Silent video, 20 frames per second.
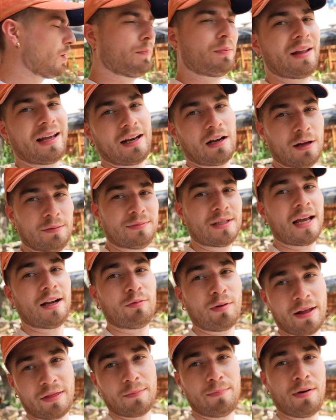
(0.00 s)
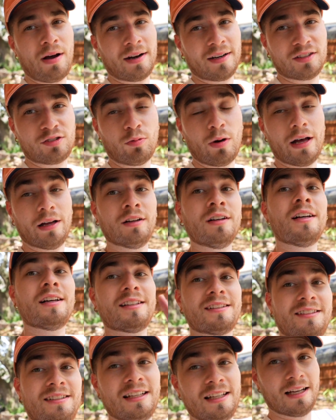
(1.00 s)
a plant update around the pond as well.
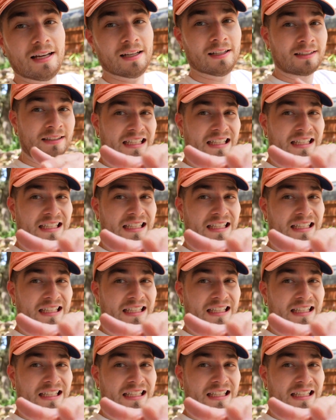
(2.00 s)
See ya.